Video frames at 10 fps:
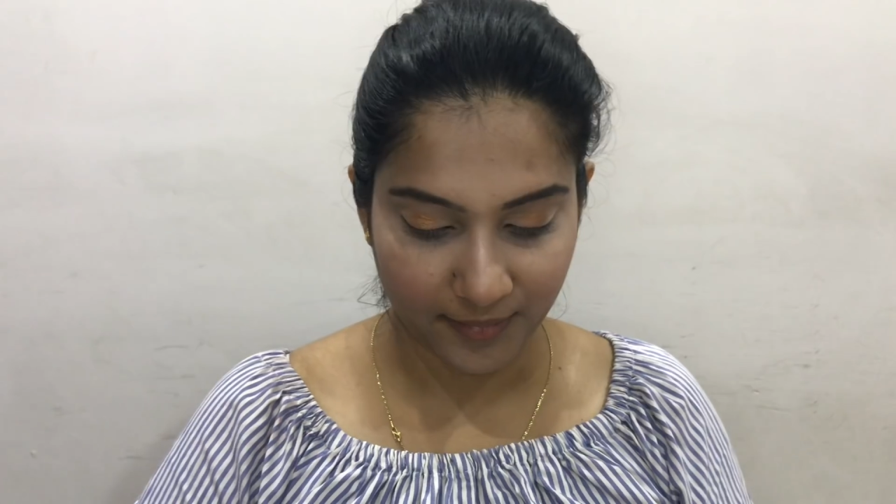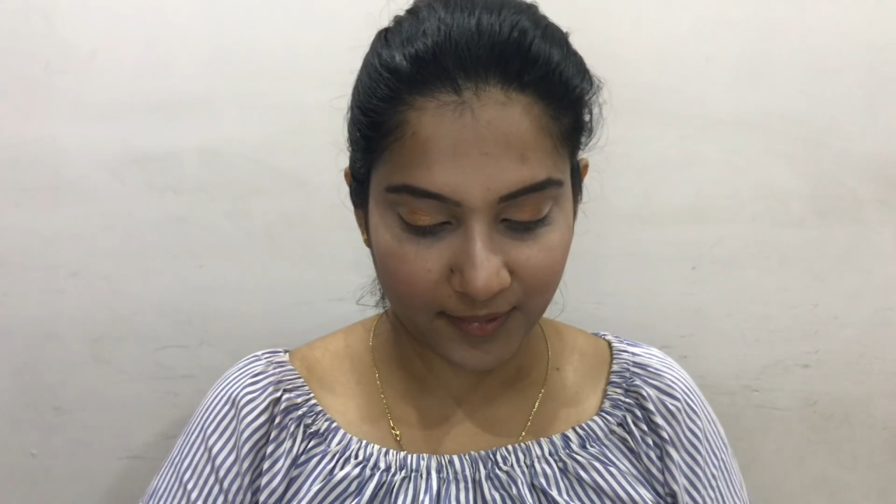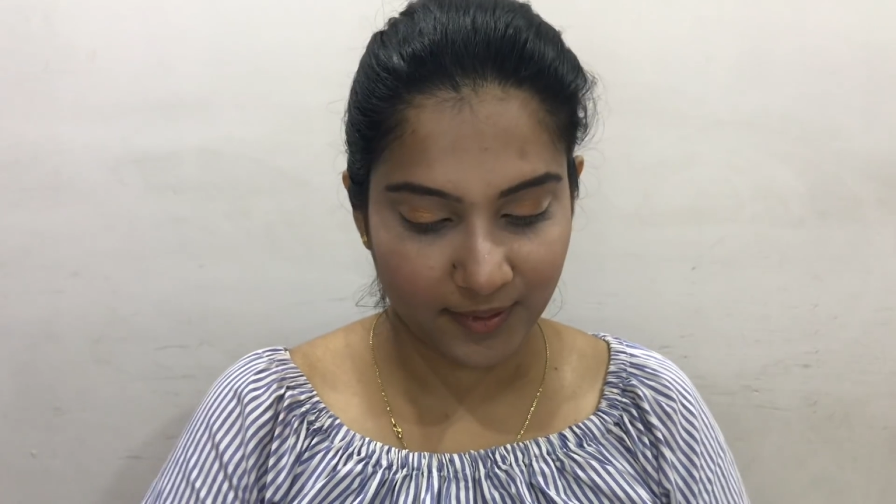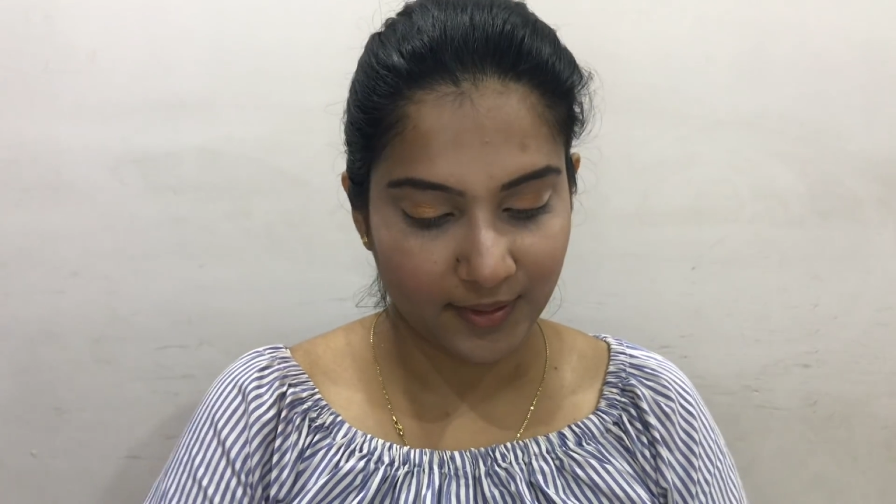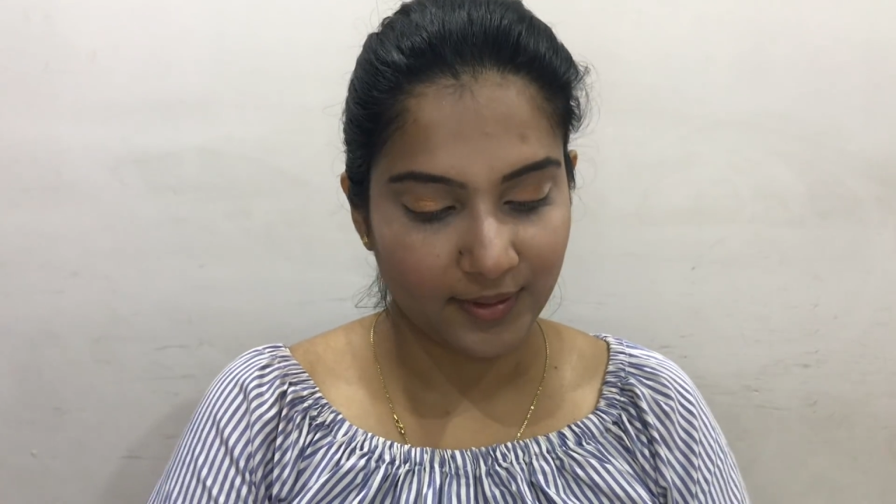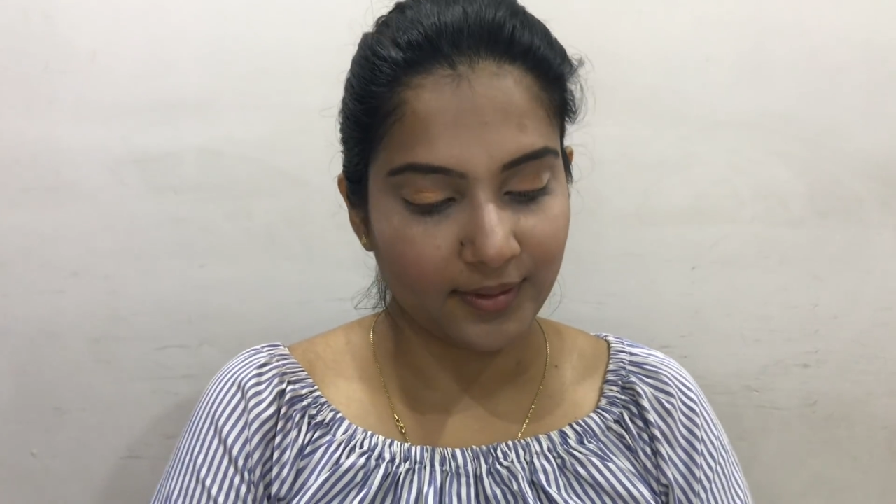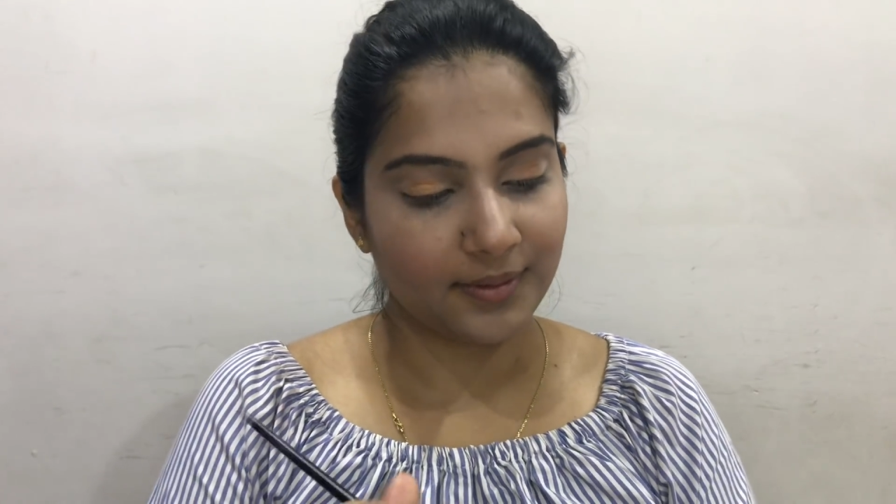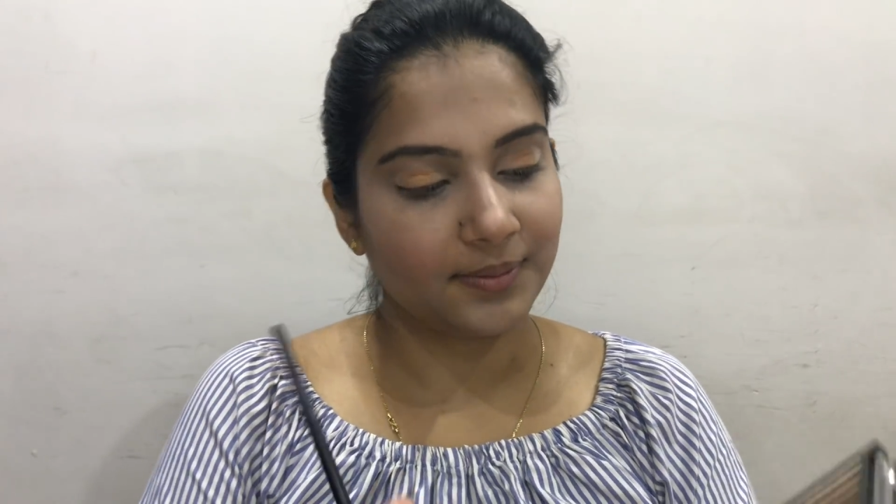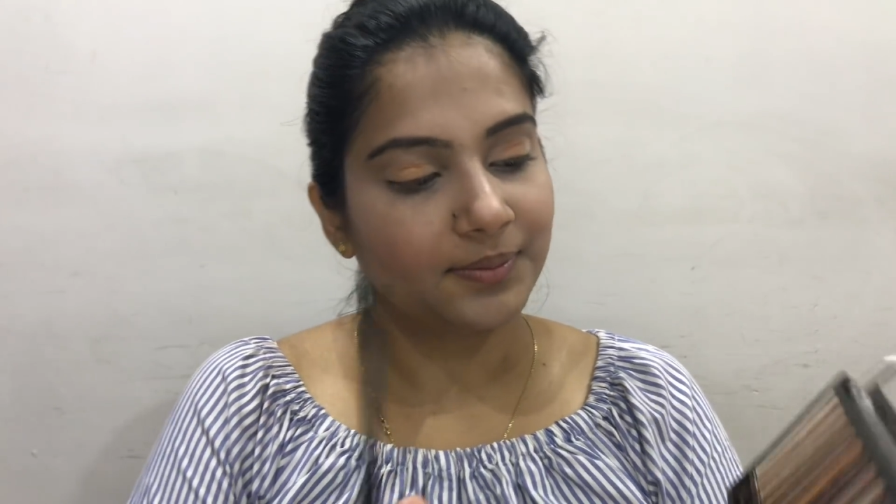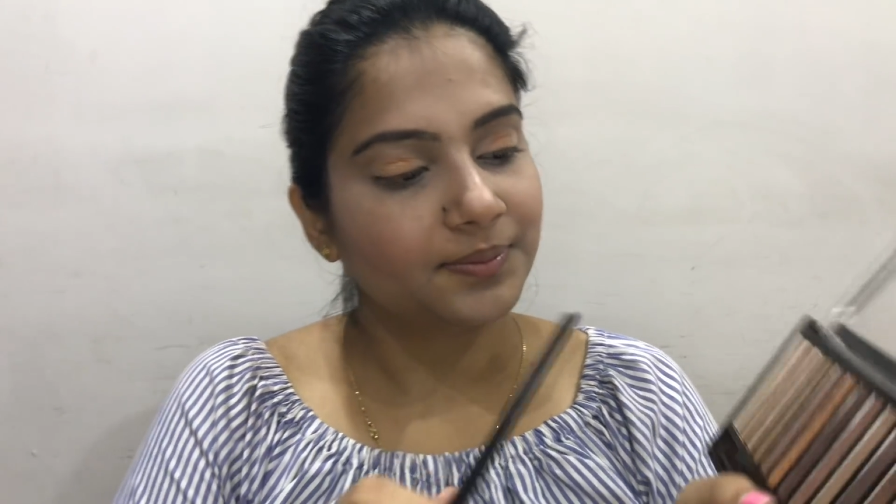it's
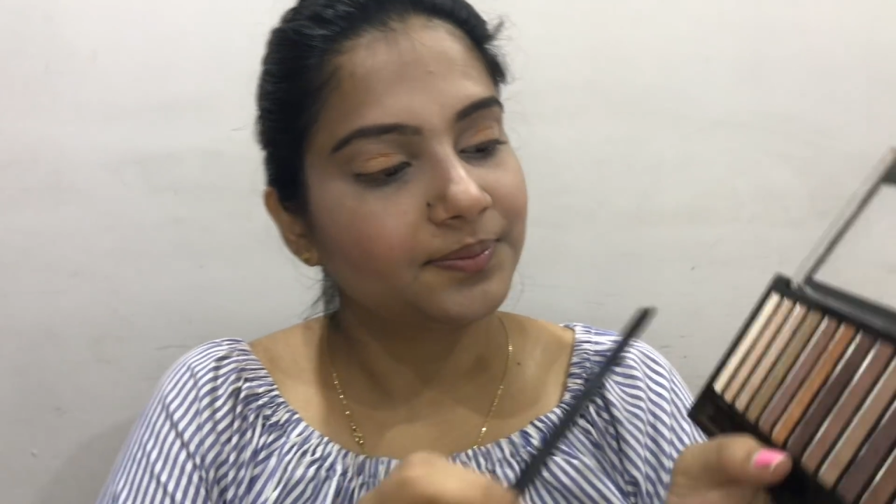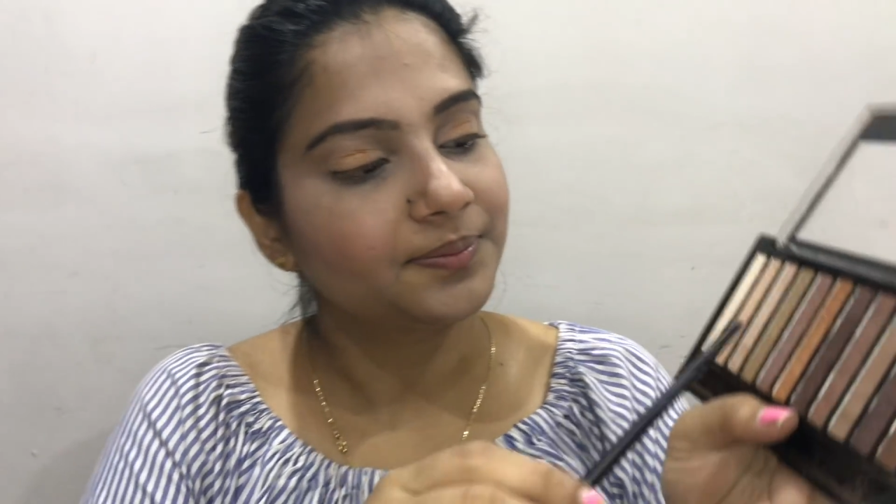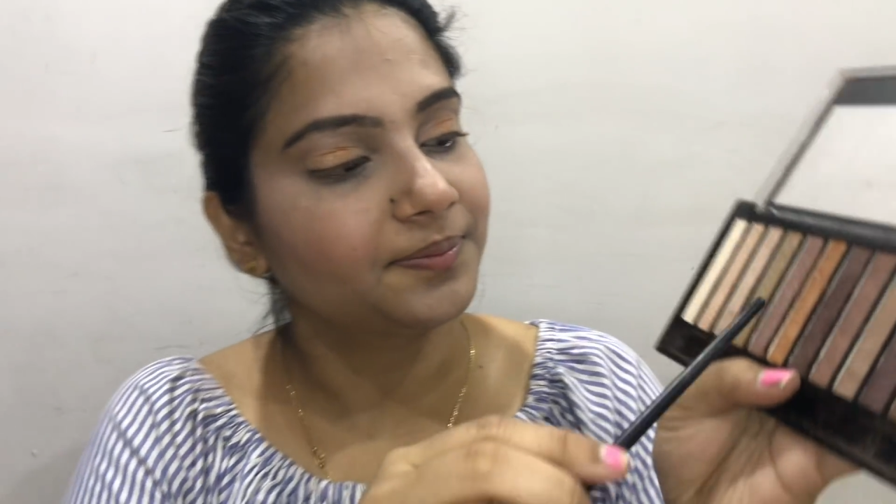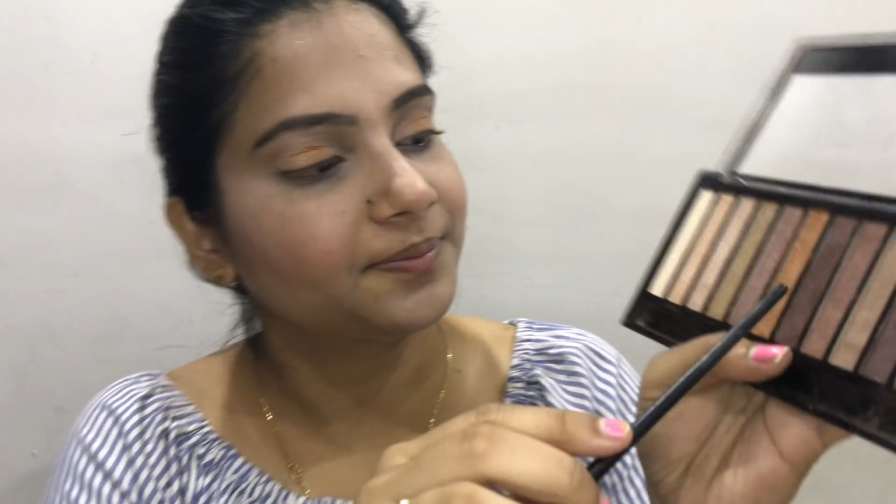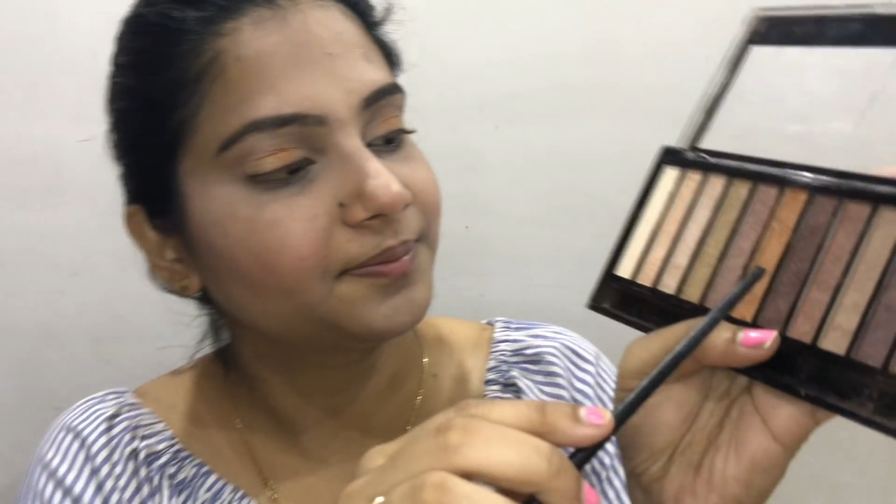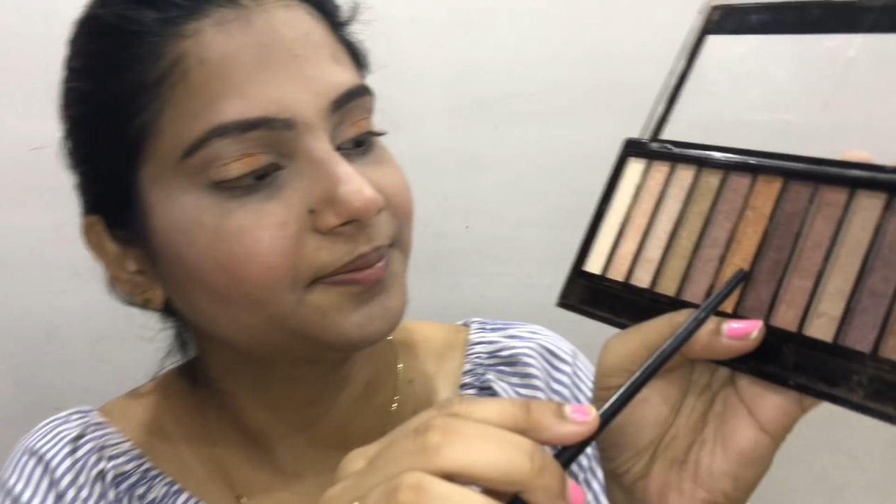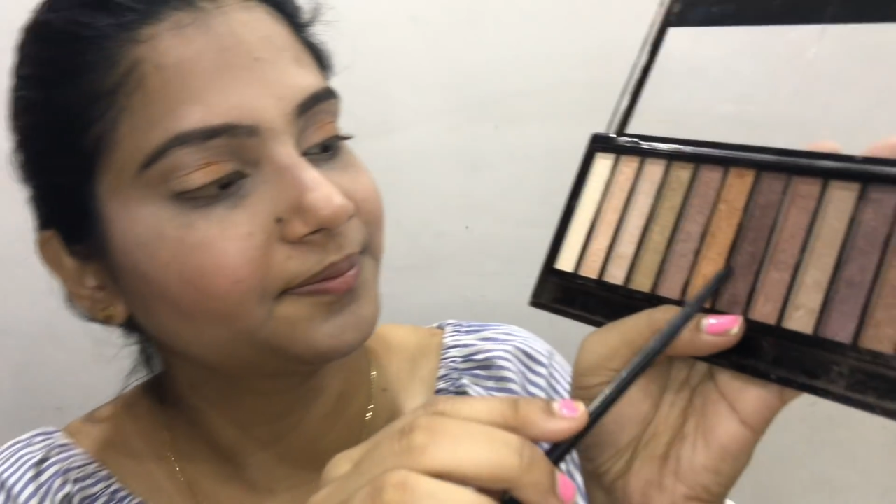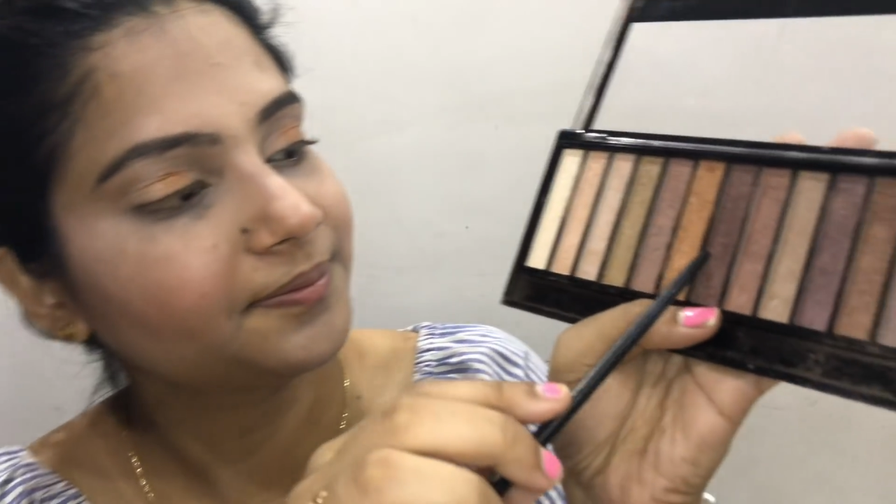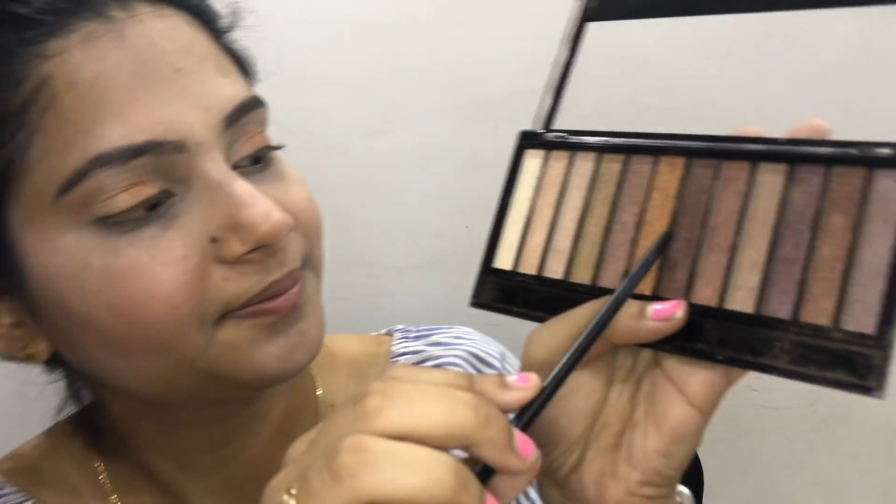really affordable.